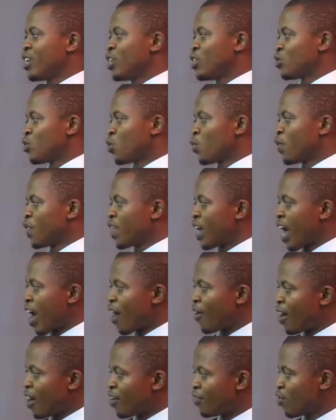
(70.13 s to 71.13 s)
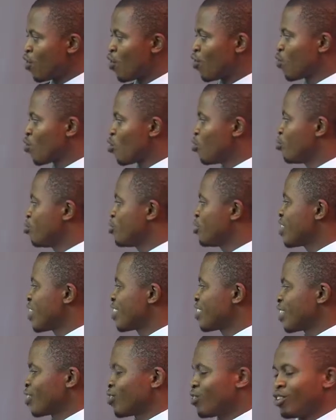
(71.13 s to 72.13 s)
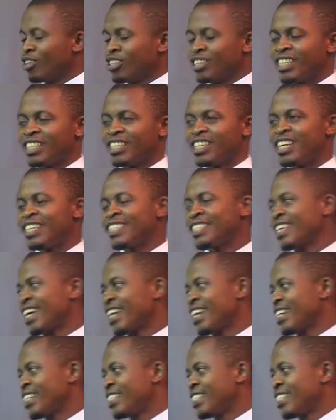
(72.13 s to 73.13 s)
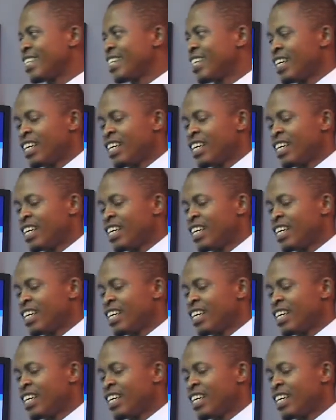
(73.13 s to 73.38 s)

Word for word: So with the arrival of computer technology and the internet,